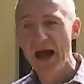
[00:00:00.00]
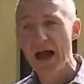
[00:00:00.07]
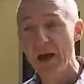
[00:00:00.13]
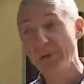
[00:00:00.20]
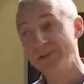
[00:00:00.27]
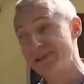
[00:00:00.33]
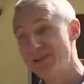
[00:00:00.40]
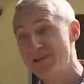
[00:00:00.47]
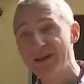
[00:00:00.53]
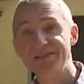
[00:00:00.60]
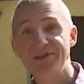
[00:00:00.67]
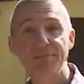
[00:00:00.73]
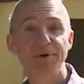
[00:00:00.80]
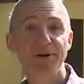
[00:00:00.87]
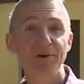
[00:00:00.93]
I uh, would suggest
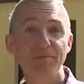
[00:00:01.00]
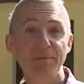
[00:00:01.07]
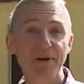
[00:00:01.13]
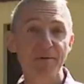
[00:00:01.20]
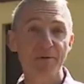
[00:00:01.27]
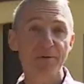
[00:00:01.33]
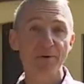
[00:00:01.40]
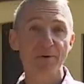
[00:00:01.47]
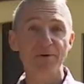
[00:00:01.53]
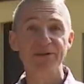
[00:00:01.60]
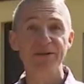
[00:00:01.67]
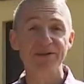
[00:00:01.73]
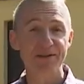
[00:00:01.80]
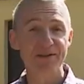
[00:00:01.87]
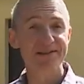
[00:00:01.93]
you put a bit of thought
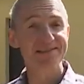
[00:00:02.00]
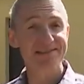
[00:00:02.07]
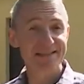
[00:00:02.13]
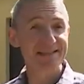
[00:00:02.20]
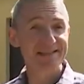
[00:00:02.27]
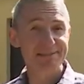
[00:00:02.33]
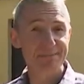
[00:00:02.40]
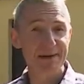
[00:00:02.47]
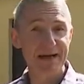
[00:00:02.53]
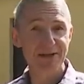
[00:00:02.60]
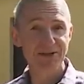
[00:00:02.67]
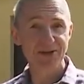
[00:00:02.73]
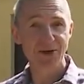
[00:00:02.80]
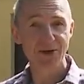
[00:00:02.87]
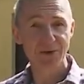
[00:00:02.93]
into the seat spec
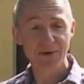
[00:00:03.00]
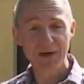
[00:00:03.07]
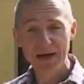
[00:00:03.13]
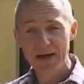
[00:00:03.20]
too.